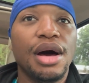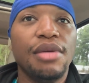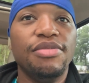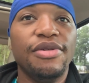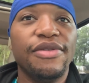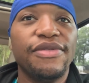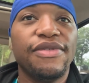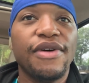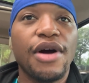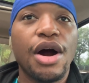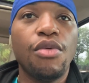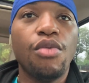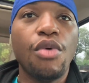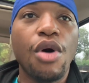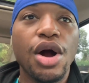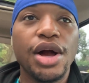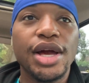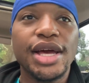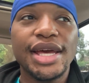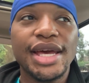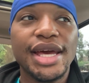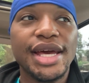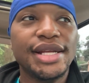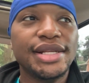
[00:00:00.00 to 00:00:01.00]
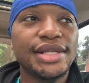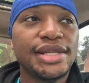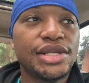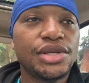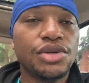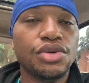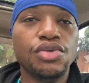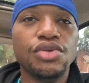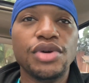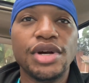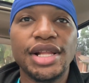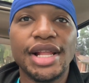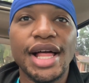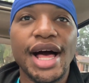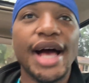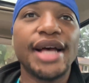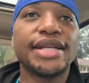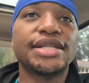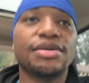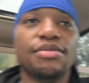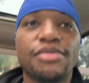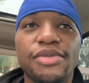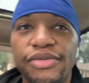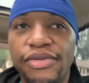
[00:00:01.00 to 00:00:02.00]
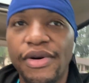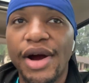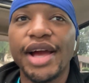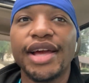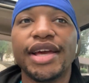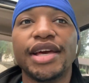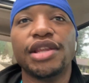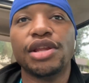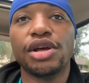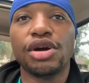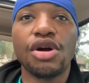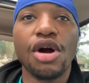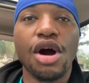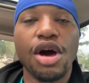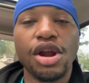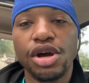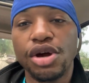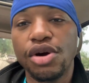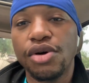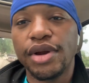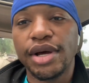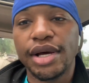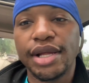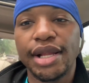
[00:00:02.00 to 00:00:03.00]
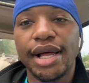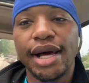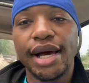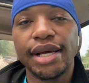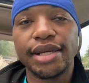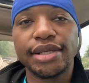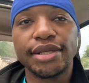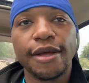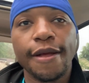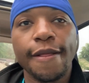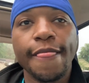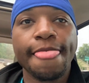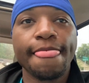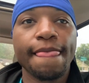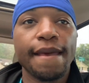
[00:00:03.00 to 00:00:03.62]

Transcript: before I walk into class, or before I get in the car to go to class.